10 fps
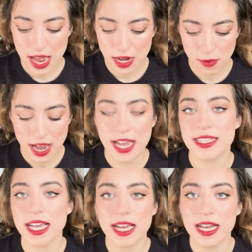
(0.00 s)
anyway,
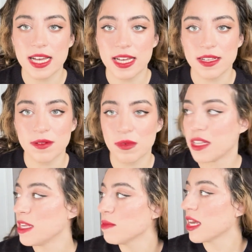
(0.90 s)
it
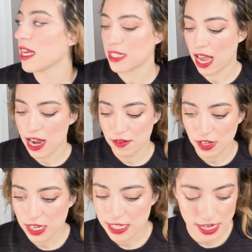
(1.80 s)
seems like it's kind of
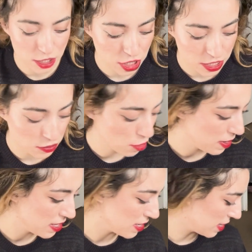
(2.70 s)
like a second chance
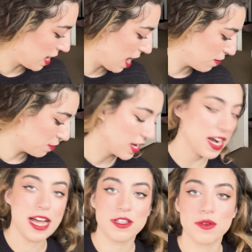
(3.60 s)
romance. Like they had a fling in
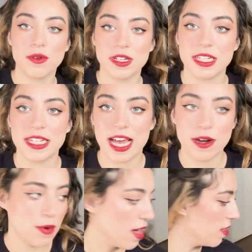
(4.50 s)
high school, it didn't
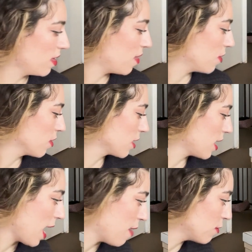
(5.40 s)
end well, and they're
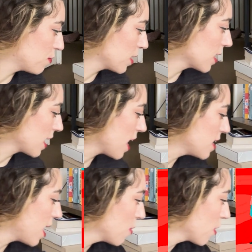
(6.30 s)
gonna have a fling
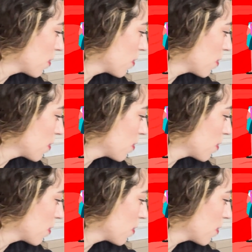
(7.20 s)
again now that